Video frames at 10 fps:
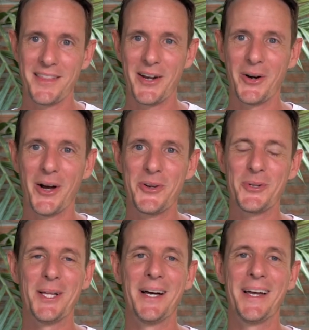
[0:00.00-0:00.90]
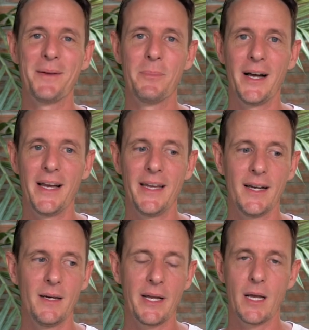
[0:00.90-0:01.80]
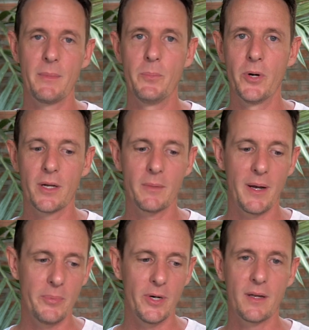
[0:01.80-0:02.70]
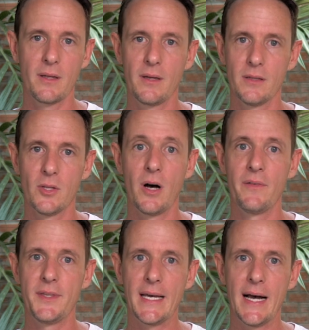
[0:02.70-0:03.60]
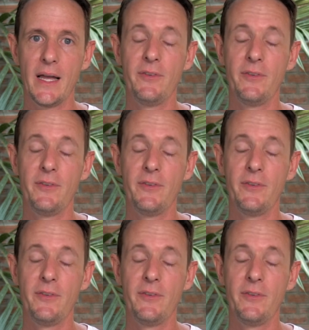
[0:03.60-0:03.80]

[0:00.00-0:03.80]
that are underlying my my coming book, my book, Law of the Die.